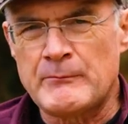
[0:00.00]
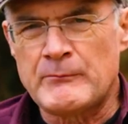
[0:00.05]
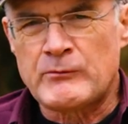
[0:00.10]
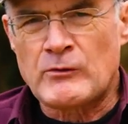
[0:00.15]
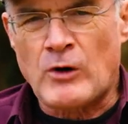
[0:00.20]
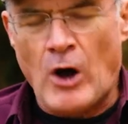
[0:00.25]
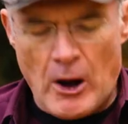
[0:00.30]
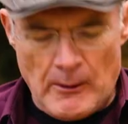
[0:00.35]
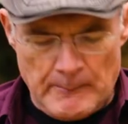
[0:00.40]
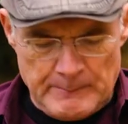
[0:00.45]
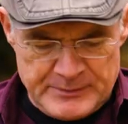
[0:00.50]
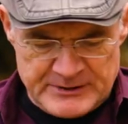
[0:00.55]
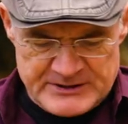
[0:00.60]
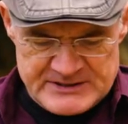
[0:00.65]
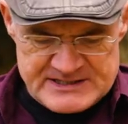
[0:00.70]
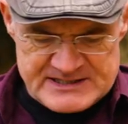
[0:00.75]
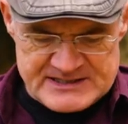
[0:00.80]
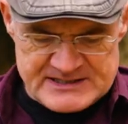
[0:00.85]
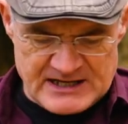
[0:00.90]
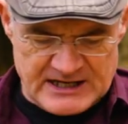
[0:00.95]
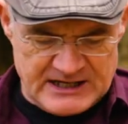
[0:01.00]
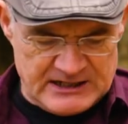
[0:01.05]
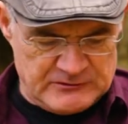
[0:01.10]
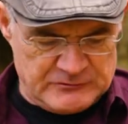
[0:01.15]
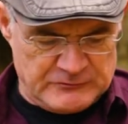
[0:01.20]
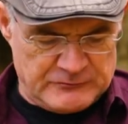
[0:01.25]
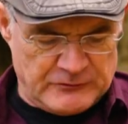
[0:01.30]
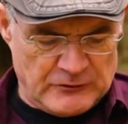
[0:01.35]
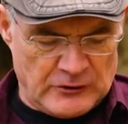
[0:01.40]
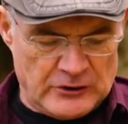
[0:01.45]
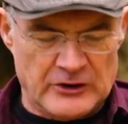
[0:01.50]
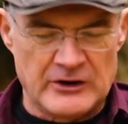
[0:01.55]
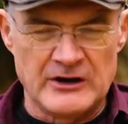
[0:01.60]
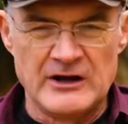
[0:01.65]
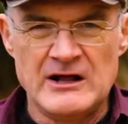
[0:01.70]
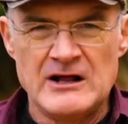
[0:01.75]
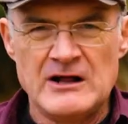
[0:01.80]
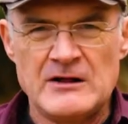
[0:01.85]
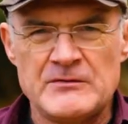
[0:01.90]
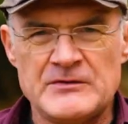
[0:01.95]
compensate for
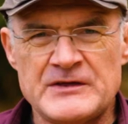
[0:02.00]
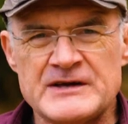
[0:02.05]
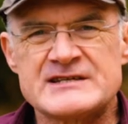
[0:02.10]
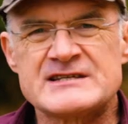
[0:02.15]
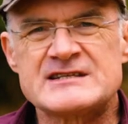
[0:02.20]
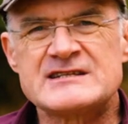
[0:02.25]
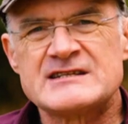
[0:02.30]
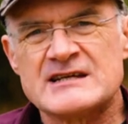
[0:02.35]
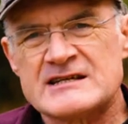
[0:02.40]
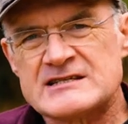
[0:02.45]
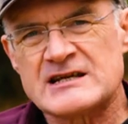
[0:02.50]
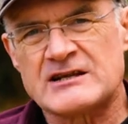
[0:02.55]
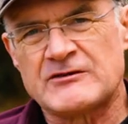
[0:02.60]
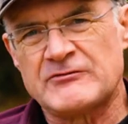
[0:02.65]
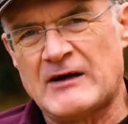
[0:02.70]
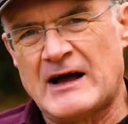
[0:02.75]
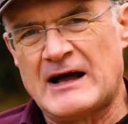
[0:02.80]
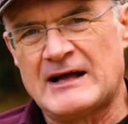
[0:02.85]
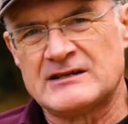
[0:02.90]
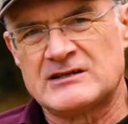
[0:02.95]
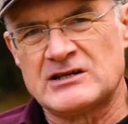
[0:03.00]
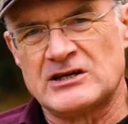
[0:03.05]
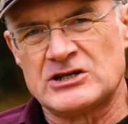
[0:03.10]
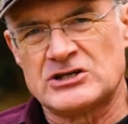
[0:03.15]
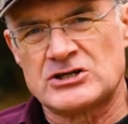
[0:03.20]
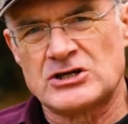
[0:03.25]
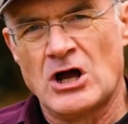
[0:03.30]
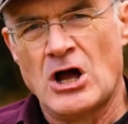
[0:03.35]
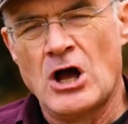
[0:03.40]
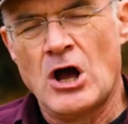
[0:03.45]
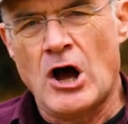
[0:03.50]
this disadvantage